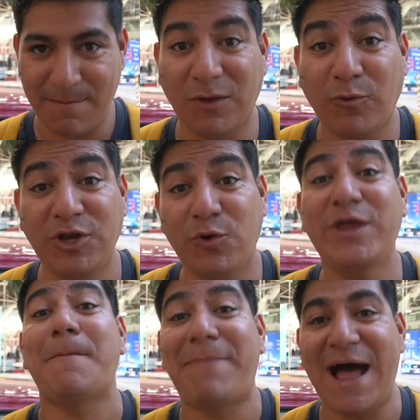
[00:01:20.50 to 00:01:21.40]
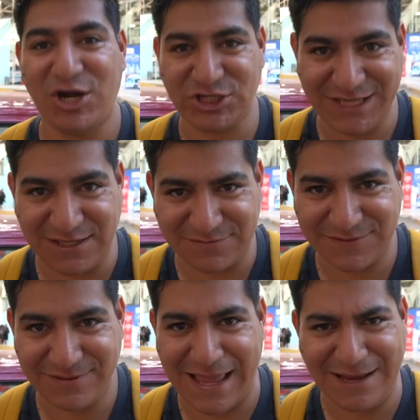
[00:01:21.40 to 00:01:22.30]
but we're doing by
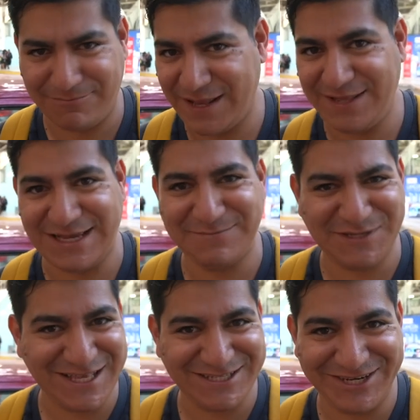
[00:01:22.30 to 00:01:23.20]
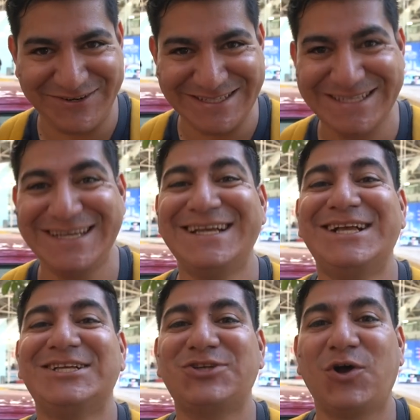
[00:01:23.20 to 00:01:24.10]
ourselves, like many times in this series.
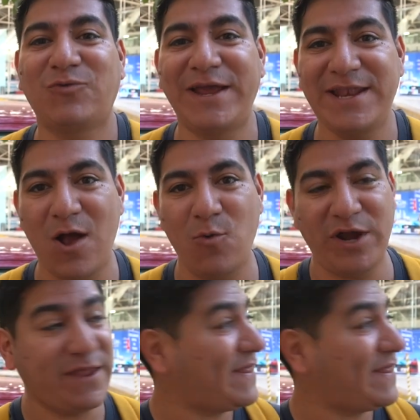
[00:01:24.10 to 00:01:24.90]
So right now we're in